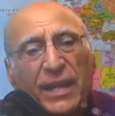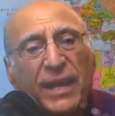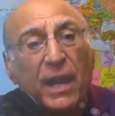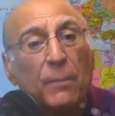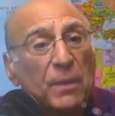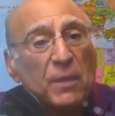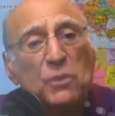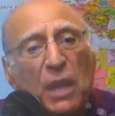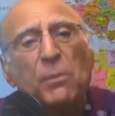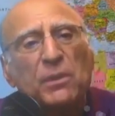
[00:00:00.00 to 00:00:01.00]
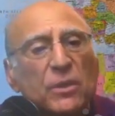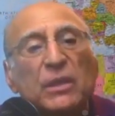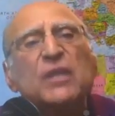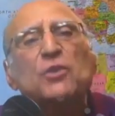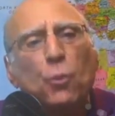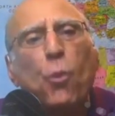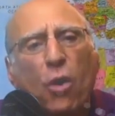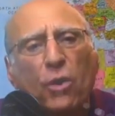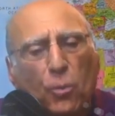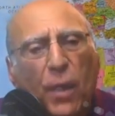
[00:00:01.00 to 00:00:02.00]
He got up and he was able to at least
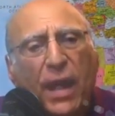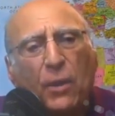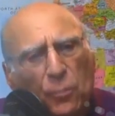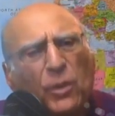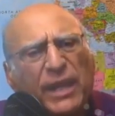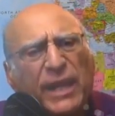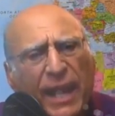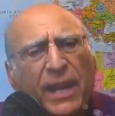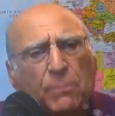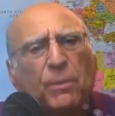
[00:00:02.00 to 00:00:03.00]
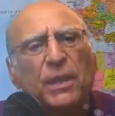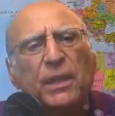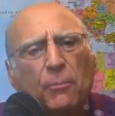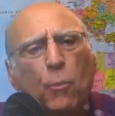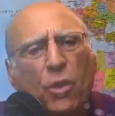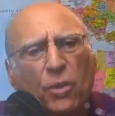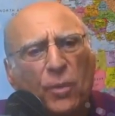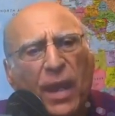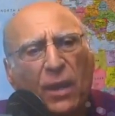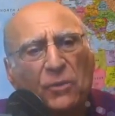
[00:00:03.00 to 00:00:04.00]
walk around with a cane, but he can walk
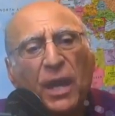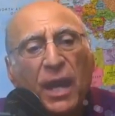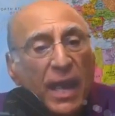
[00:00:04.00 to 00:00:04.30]
around